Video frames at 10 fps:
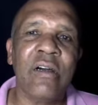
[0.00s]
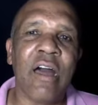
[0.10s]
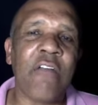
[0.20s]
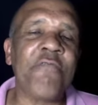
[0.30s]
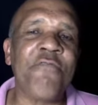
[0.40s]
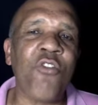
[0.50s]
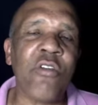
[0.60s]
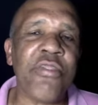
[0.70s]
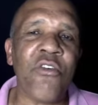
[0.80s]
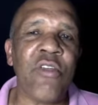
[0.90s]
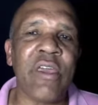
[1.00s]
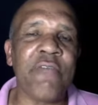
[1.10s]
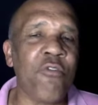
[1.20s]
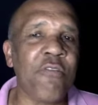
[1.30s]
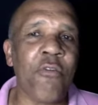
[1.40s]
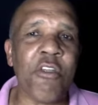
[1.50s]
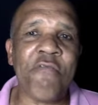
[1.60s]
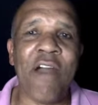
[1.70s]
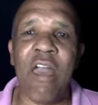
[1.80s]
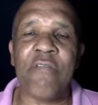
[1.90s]
at 4:30,
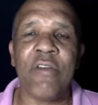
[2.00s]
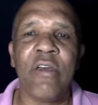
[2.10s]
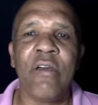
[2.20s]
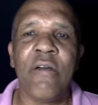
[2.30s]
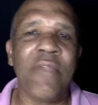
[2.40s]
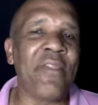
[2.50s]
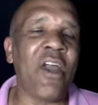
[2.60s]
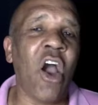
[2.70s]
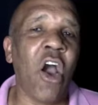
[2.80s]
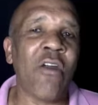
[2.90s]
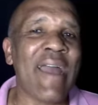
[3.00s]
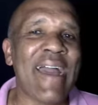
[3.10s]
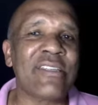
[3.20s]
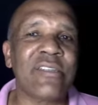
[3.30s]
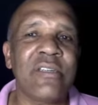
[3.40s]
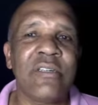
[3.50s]
4:45 than they are at